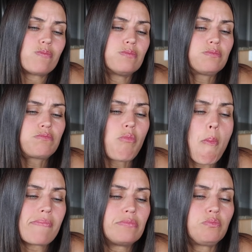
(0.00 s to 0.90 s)

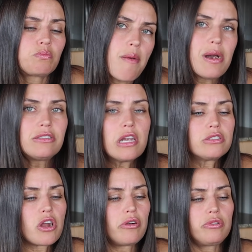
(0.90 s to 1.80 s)
It might
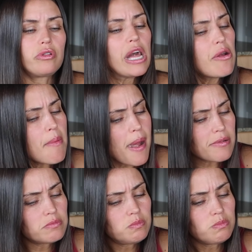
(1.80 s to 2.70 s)
taste a little
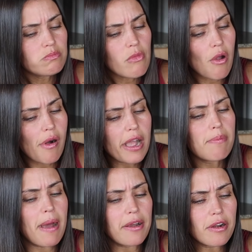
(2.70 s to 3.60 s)
bit
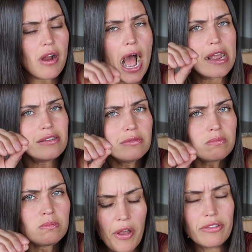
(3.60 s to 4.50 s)
like better heightened,
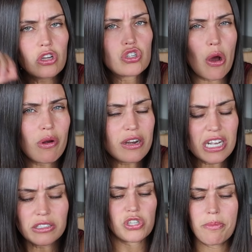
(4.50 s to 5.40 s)
like the donut
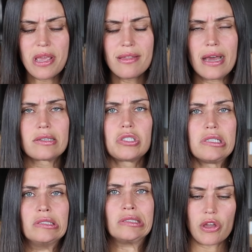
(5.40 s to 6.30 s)
taste. To me, that
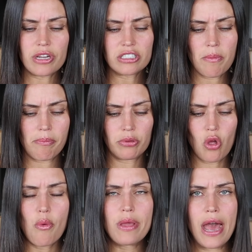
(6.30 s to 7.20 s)
doesn't
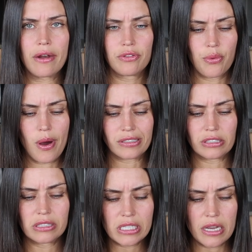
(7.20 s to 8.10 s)
blow me out of the
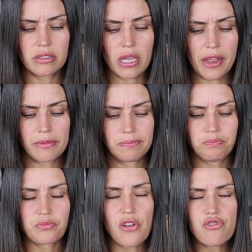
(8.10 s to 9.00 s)
water. It tastes like,
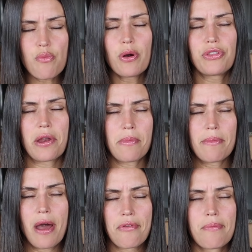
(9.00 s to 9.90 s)
if you put that in my
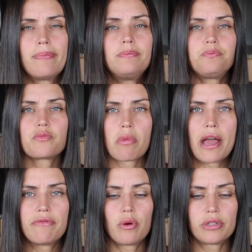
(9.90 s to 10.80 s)
mouth,
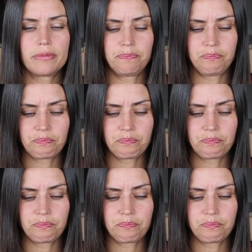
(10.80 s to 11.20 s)
blindfolded,